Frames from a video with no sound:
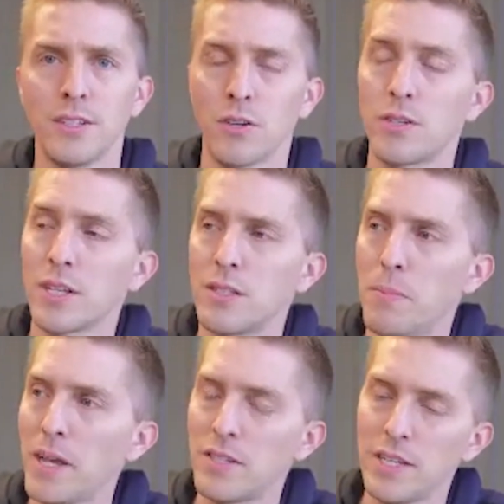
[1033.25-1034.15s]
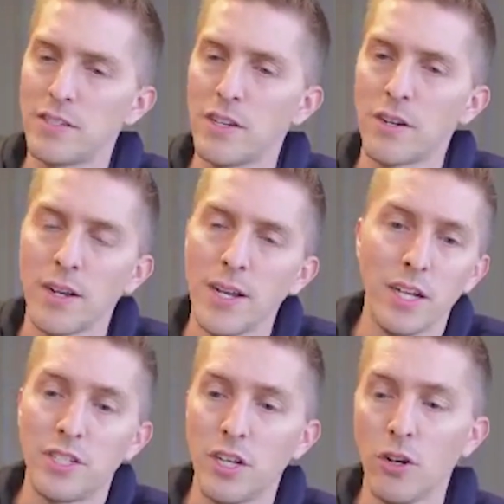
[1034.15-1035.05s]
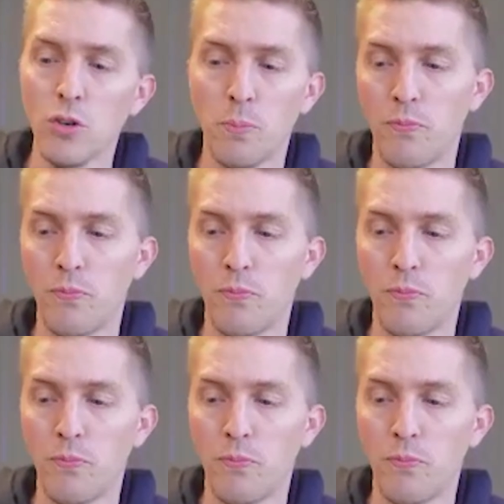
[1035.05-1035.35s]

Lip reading: get some base hits here until you